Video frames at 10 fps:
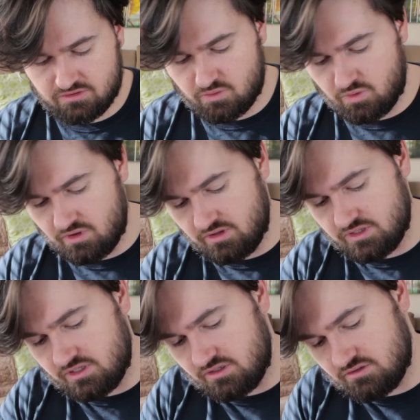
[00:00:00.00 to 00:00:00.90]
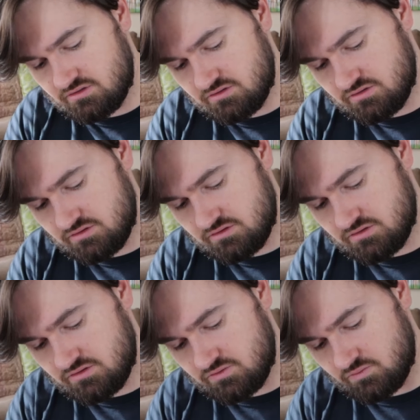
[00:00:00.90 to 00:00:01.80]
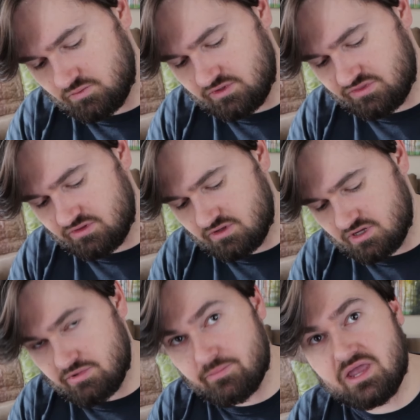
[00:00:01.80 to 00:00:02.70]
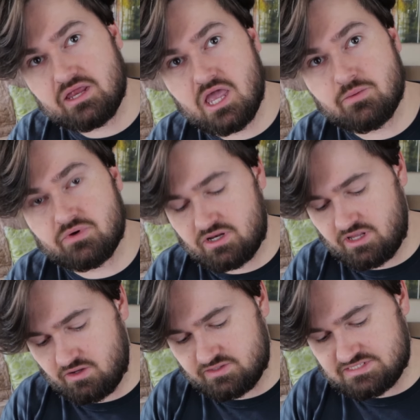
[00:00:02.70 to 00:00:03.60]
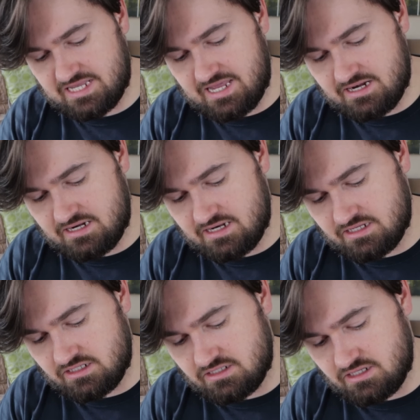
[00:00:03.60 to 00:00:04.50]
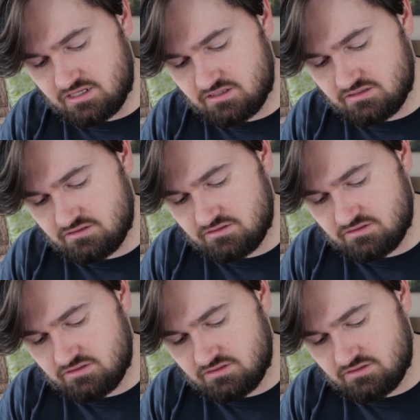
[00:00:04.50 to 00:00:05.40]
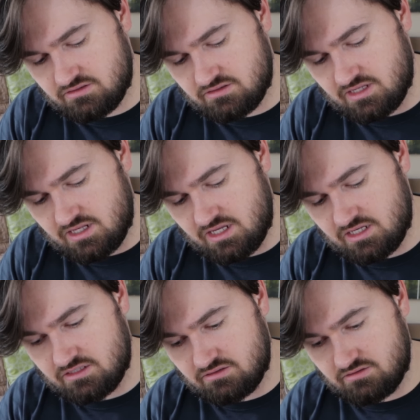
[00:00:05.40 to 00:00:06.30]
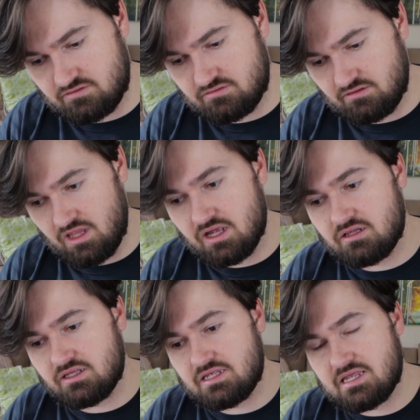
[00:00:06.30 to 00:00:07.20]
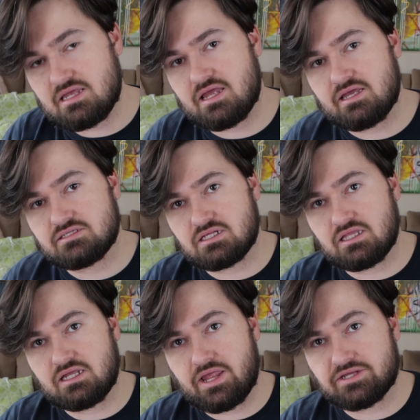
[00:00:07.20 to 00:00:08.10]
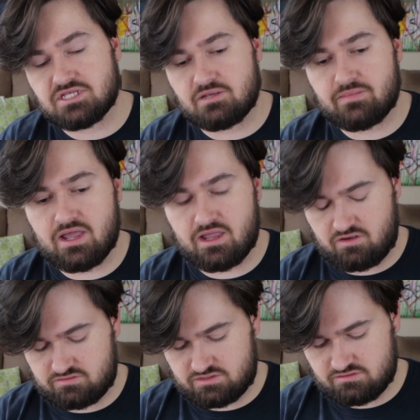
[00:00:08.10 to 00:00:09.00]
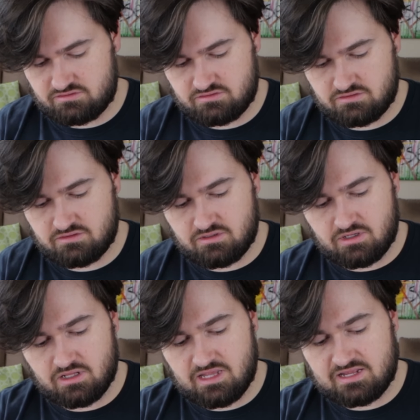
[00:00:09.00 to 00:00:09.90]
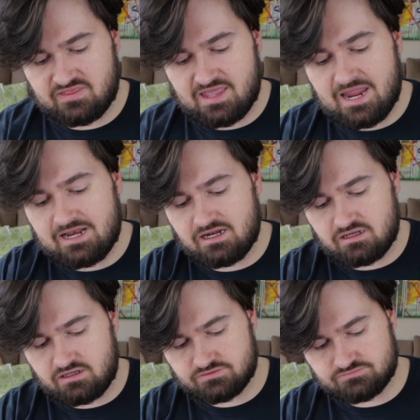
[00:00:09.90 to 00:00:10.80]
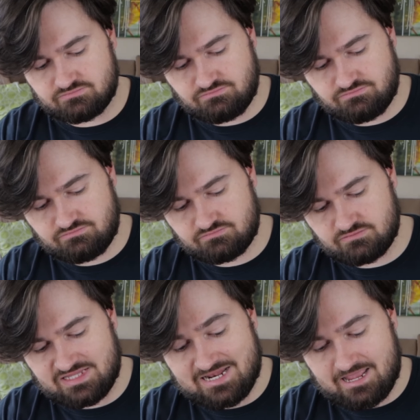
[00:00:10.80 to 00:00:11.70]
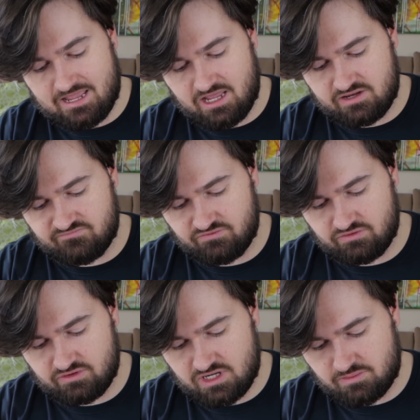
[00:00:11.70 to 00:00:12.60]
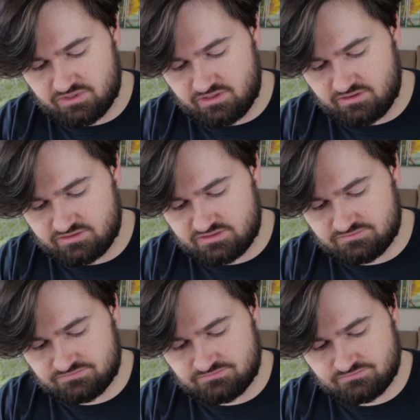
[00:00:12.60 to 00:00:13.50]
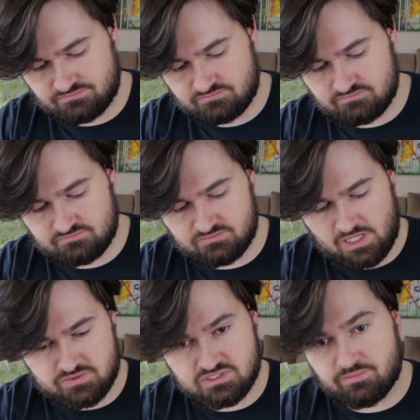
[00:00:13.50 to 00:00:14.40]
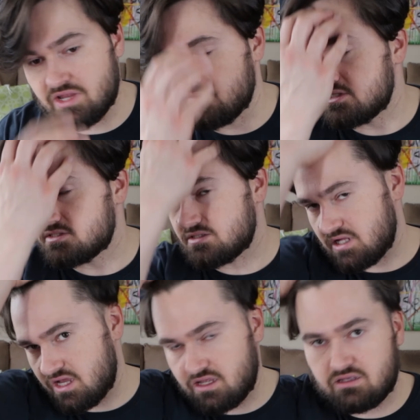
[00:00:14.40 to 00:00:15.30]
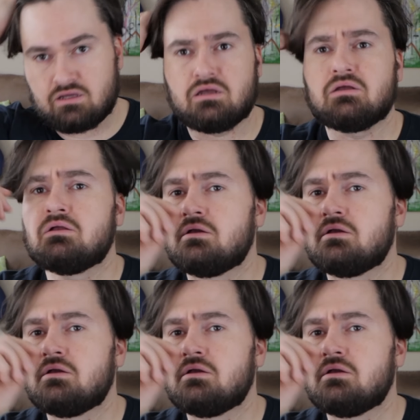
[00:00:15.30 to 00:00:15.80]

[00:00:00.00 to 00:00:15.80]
quality with my main camera right now is a Canon 90D, and luckily it has clean HDMI out, unlike the 80D that I had for a couple of years. It was the main reason I